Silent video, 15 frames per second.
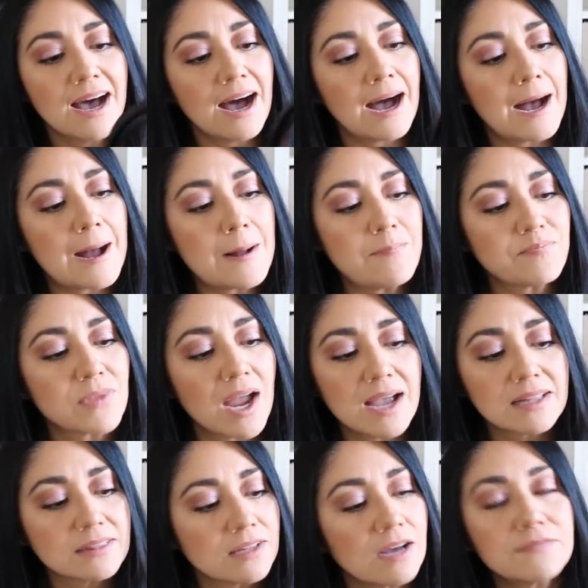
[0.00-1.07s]
Um,
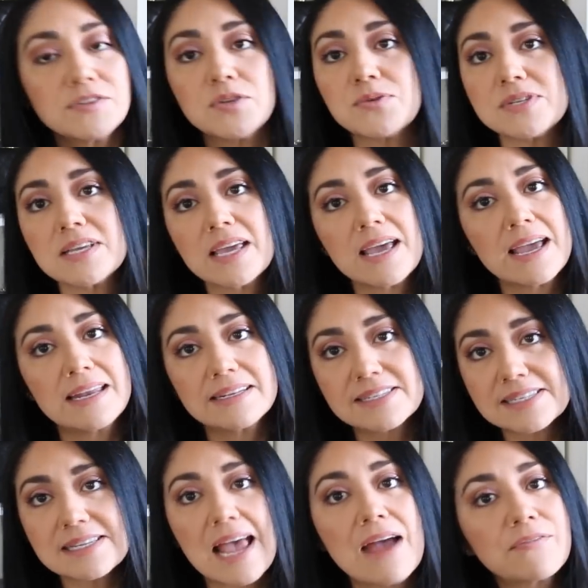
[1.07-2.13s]
I love using it in
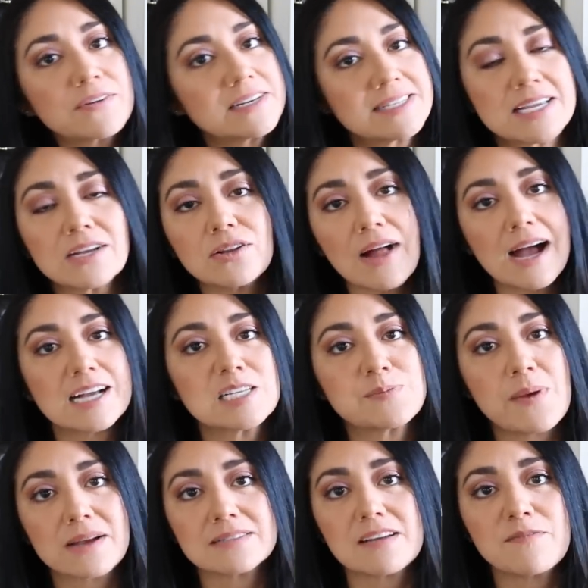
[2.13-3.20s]
every single
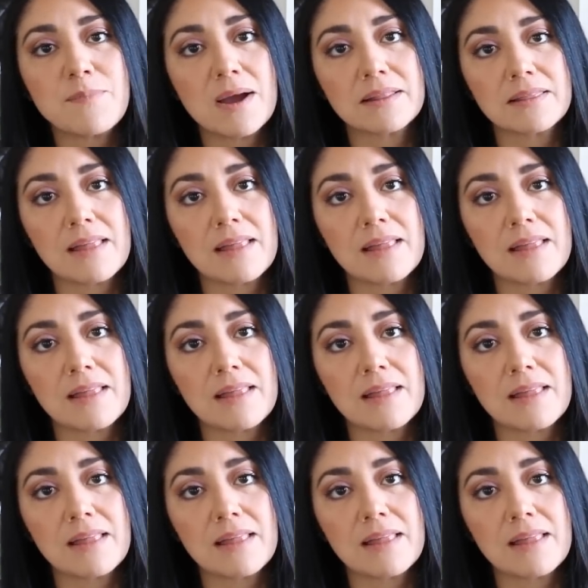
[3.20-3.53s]
aspect of my